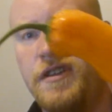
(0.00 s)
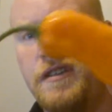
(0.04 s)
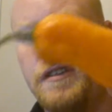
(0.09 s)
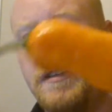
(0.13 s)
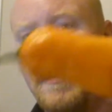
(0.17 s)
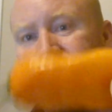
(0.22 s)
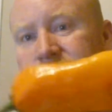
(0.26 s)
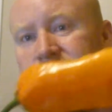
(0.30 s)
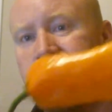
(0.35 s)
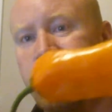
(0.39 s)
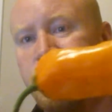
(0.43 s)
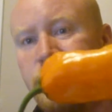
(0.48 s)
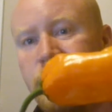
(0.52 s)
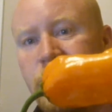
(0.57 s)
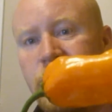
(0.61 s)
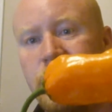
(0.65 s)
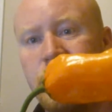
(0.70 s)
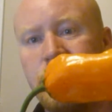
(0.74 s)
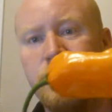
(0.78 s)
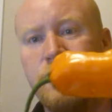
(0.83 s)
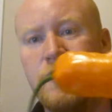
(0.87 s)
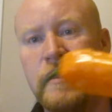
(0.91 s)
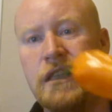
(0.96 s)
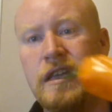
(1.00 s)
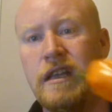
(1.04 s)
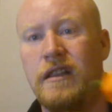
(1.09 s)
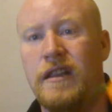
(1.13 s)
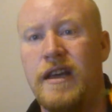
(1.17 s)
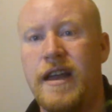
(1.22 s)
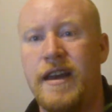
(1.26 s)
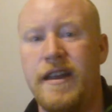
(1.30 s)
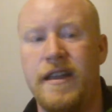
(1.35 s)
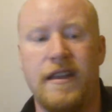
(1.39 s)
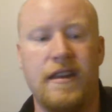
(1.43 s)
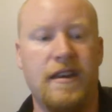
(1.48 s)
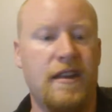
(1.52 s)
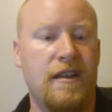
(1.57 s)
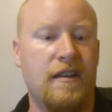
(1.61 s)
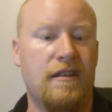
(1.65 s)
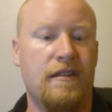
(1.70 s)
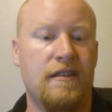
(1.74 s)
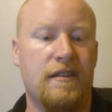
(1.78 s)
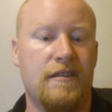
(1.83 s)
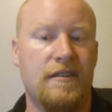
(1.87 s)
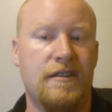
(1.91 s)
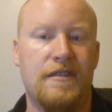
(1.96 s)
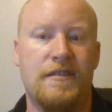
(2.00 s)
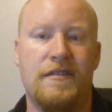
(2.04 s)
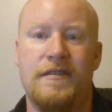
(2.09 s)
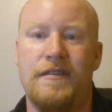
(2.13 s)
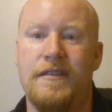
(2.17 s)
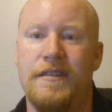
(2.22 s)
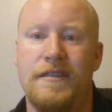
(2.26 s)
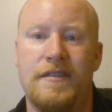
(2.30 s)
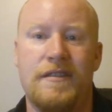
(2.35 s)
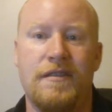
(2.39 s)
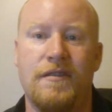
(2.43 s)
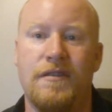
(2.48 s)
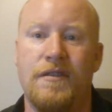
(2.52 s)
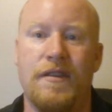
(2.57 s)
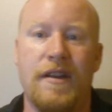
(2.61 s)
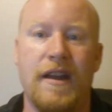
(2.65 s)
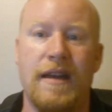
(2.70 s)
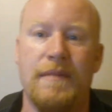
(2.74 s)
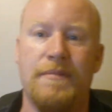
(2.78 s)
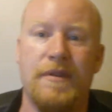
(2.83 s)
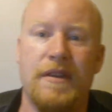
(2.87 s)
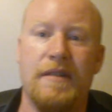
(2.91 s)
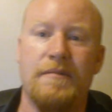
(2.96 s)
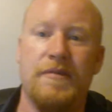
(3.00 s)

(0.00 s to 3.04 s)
it with the lighting in here, it's so crappy.